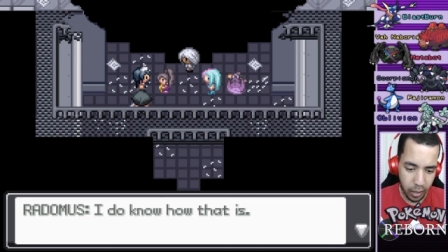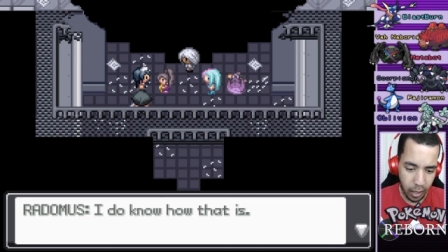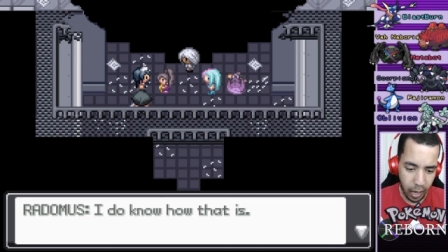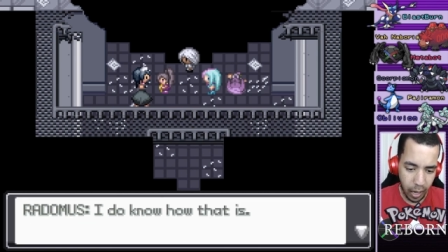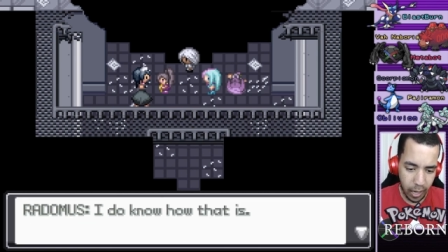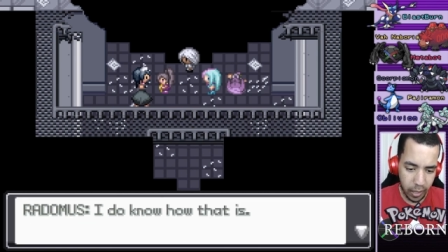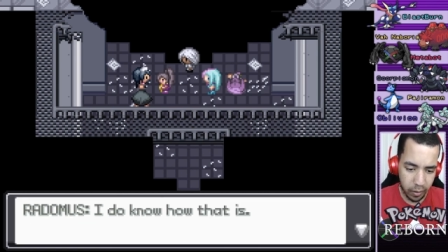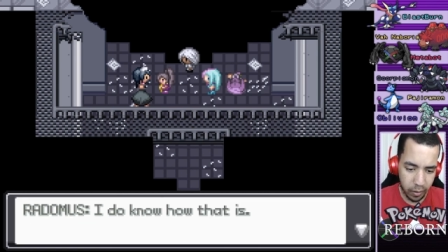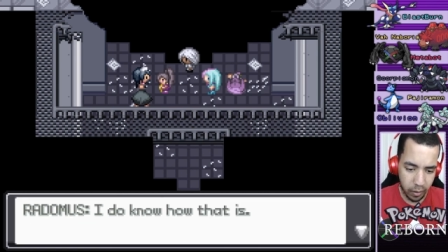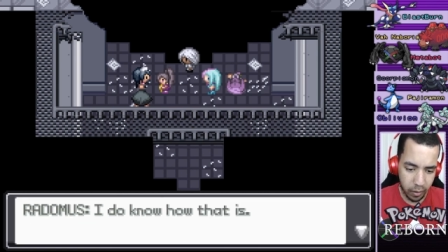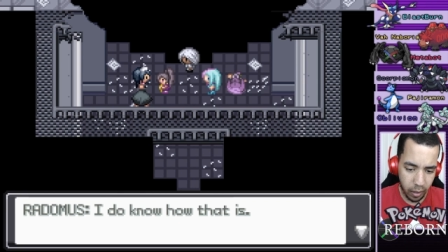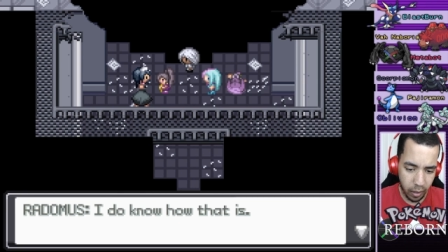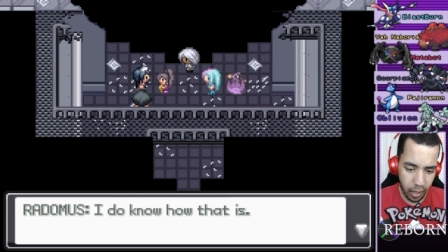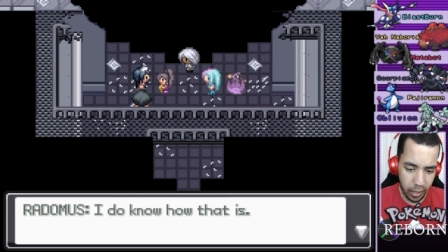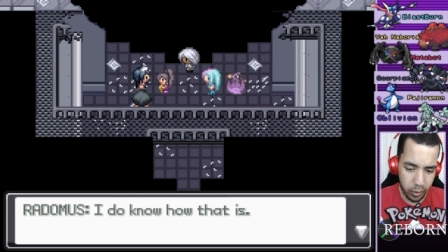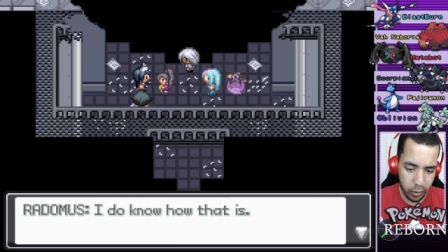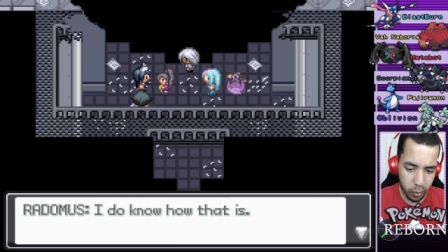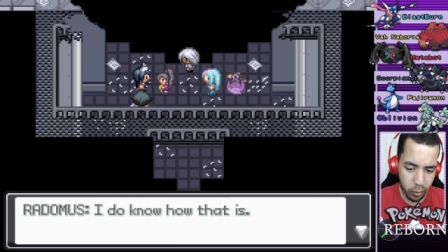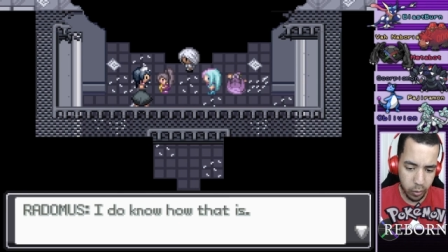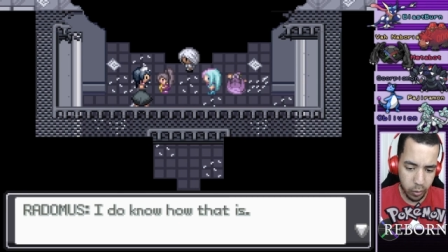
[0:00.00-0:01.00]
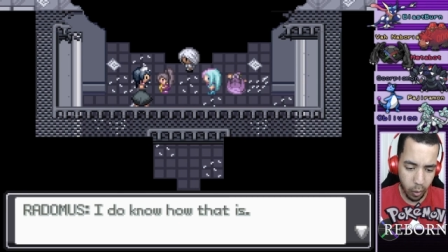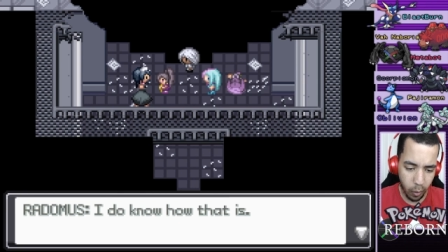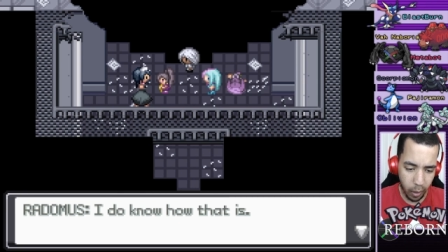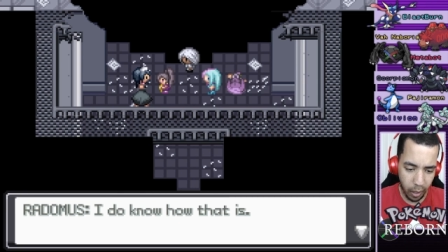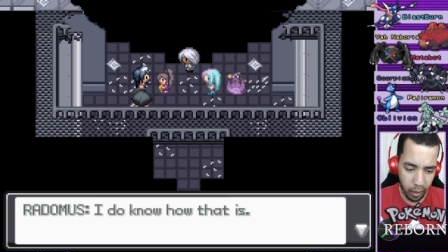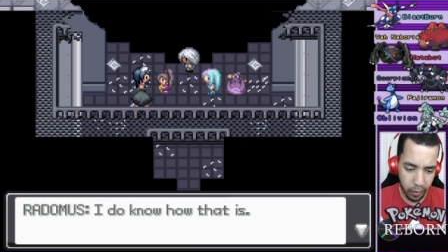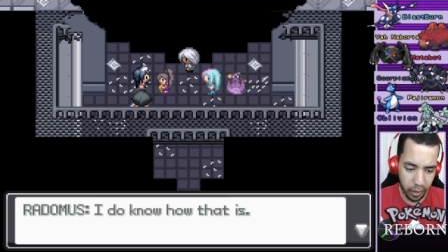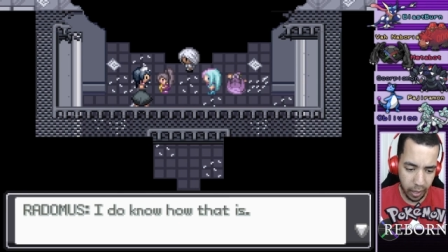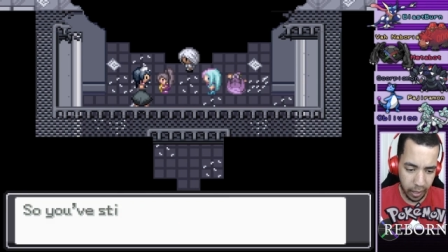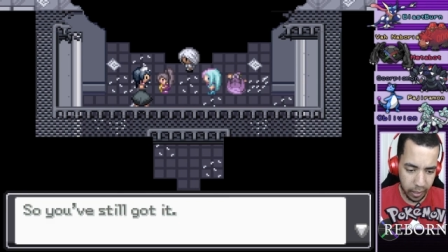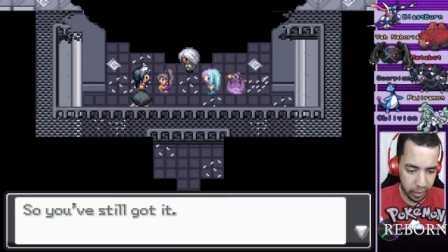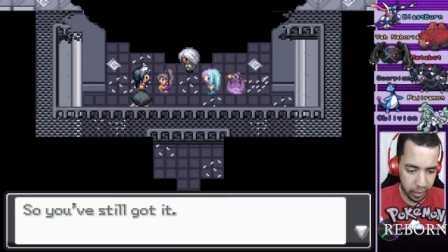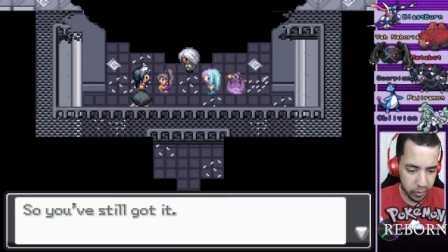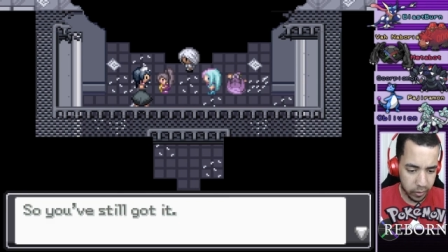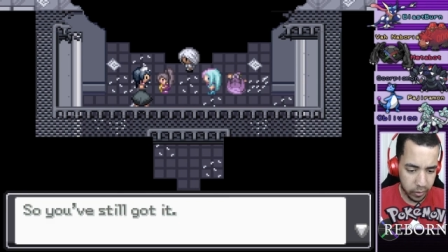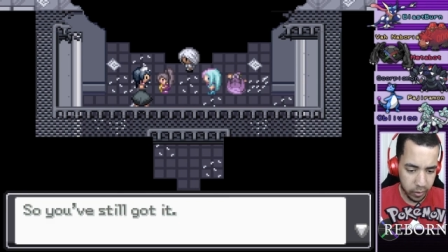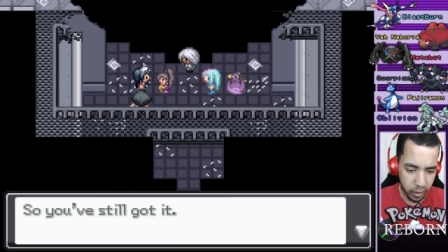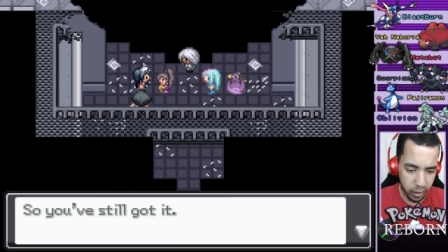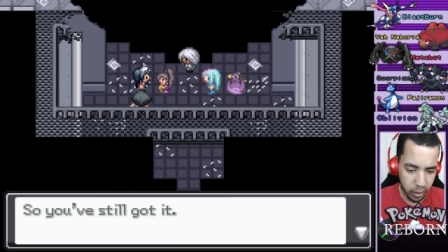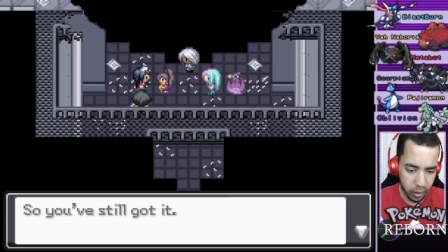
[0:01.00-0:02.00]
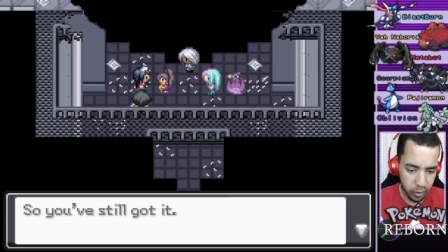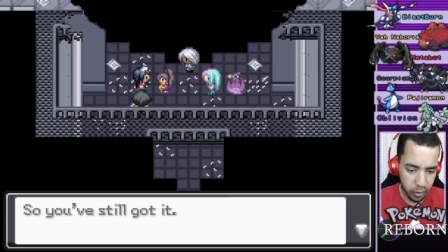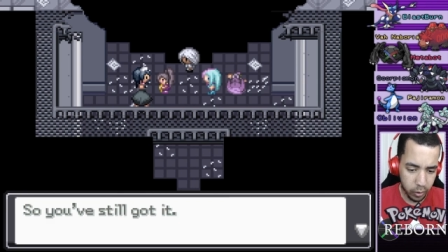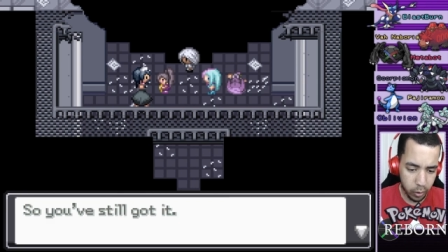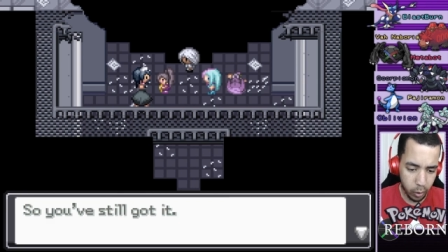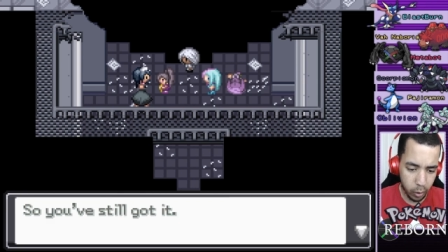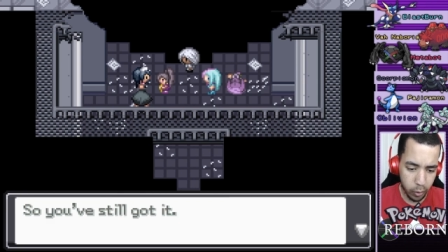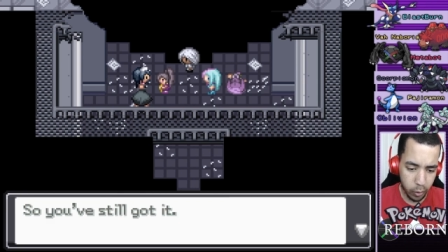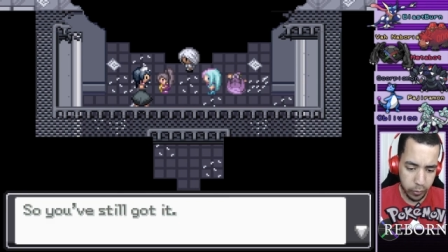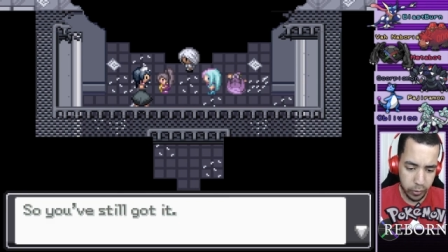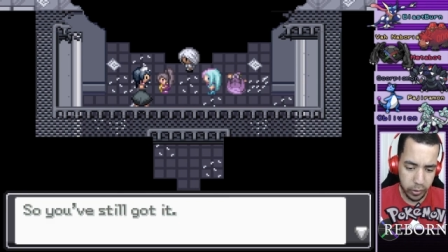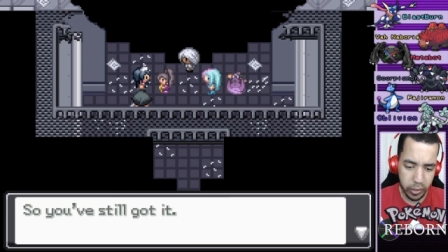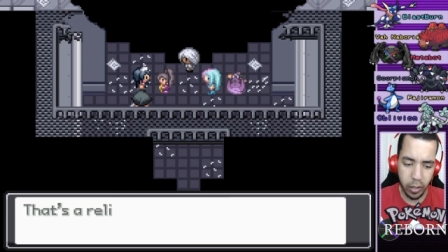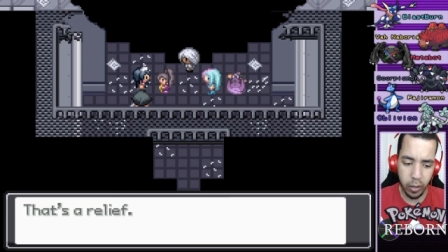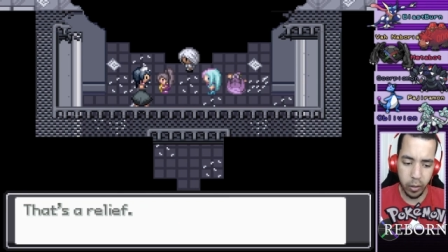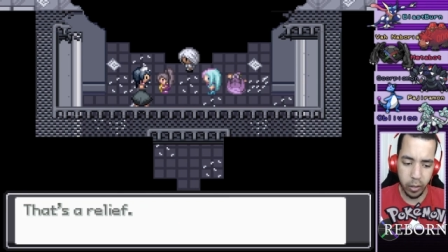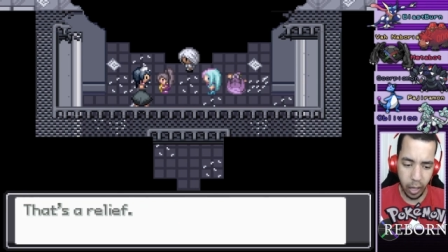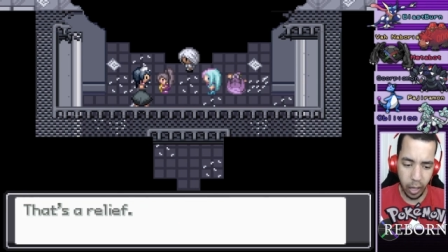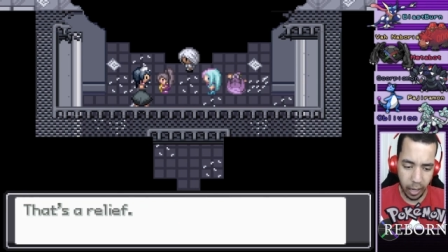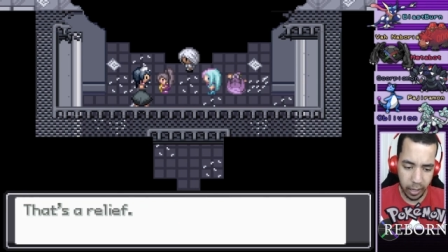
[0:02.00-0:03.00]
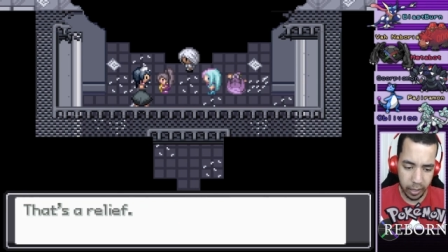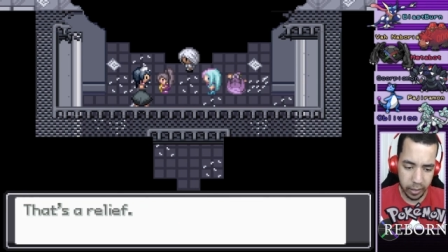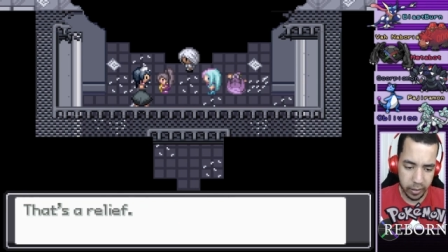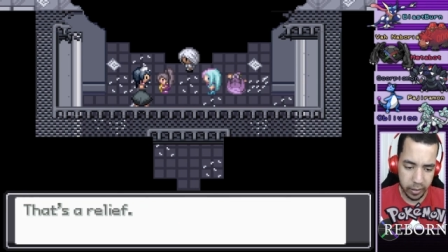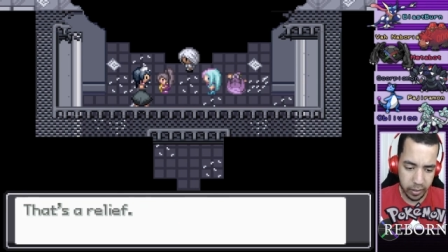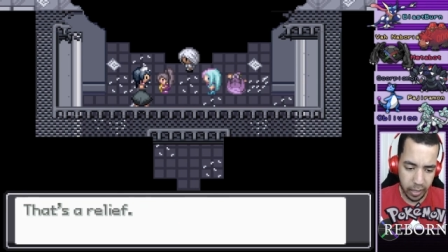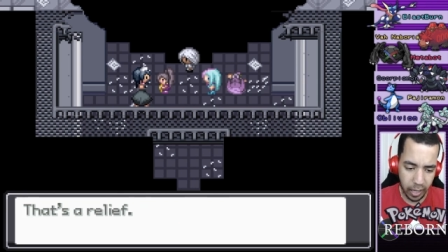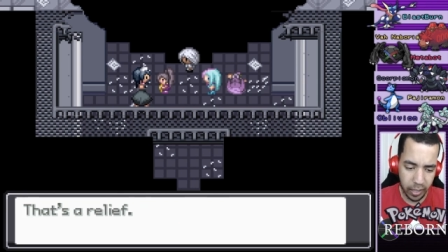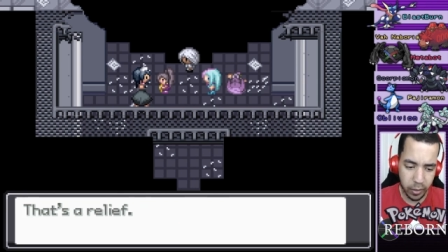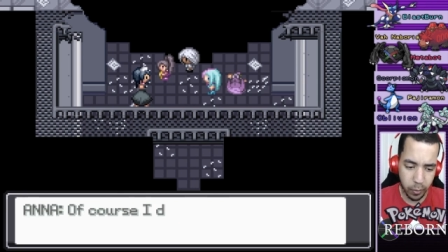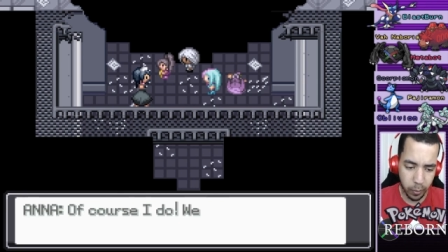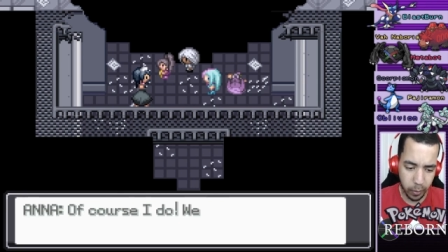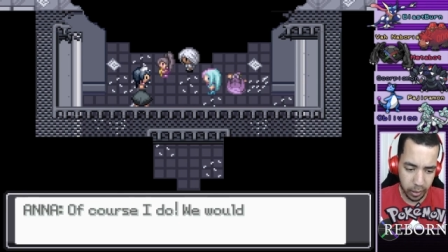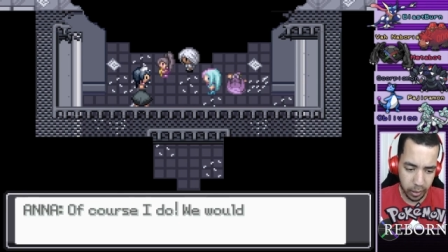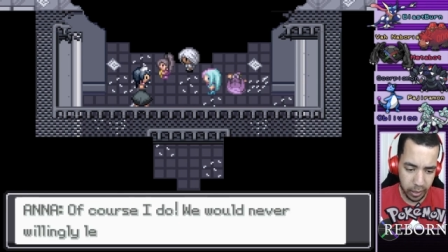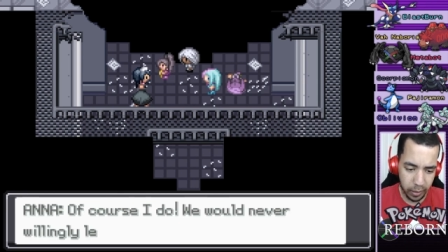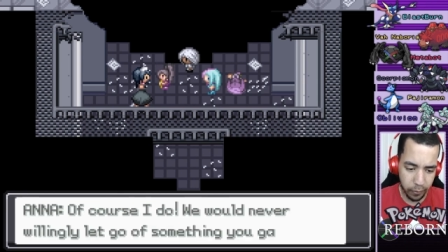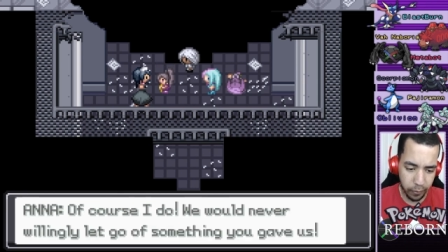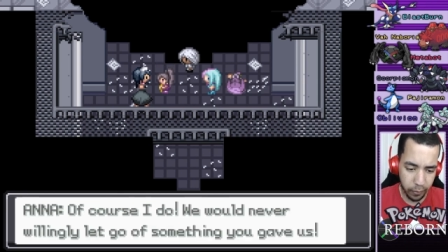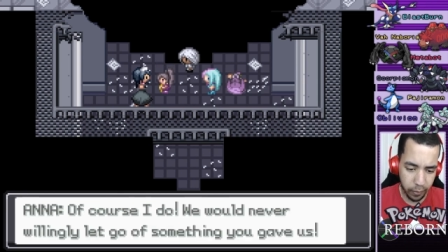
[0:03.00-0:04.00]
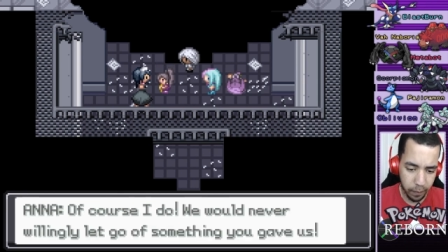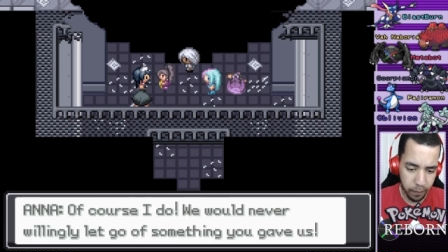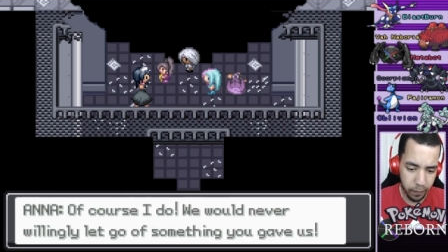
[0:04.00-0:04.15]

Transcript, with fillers: I, I do know how that is, so you still got it. That's a relief.